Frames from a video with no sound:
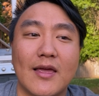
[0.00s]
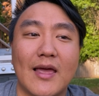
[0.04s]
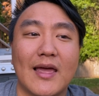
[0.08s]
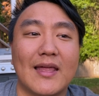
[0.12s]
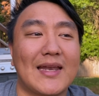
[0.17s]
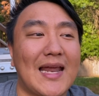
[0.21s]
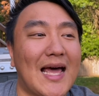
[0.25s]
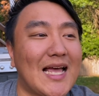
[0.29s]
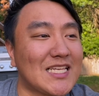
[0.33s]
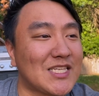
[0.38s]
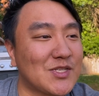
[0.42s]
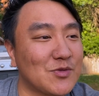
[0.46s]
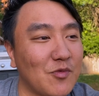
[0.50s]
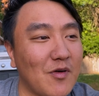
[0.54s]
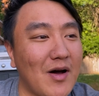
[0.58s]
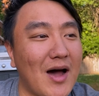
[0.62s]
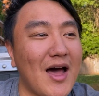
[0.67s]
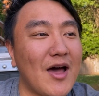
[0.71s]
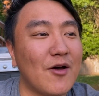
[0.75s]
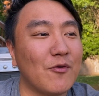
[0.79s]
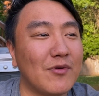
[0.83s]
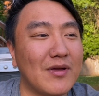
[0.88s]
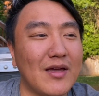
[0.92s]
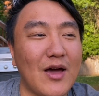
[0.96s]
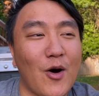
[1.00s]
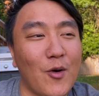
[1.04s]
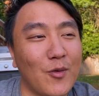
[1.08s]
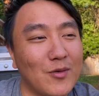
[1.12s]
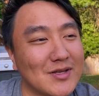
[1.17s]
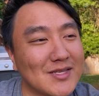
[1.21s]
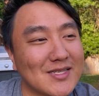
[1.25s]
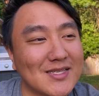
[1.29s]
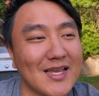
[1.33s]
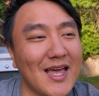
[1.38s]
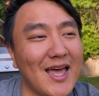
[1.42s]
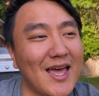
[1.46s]
And that's why we
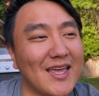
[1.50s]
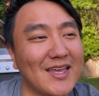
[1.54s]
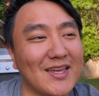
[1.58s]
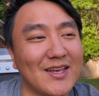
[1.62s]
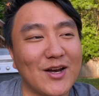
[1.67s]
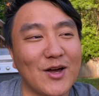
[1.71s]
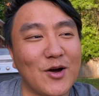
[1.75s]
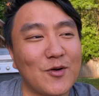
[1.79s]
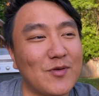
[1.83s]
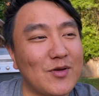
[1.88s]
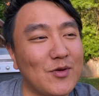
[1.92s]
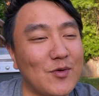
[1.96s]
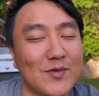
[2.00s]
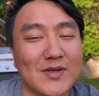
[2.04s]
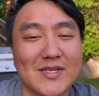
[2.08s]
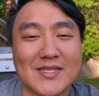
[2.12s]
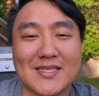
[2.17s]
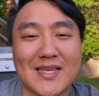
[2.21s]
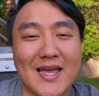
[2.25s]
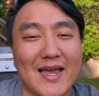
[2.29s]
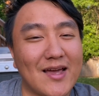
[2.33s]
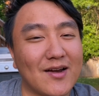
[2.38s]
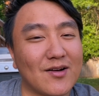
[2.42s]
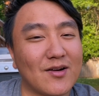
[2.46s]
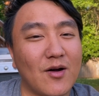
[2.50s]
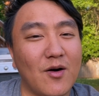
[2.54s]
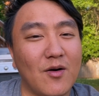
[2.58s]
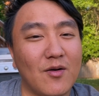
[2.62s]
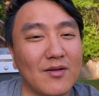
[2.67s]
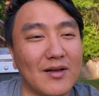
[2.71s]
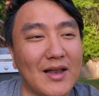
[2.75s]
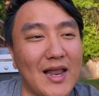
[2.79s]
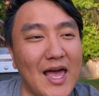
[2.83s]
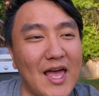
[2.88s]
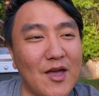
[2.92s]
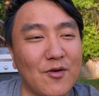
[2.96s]
always say, you know, we stay in our
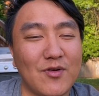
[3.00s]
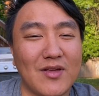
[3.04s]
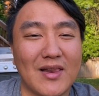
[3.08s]
own lane.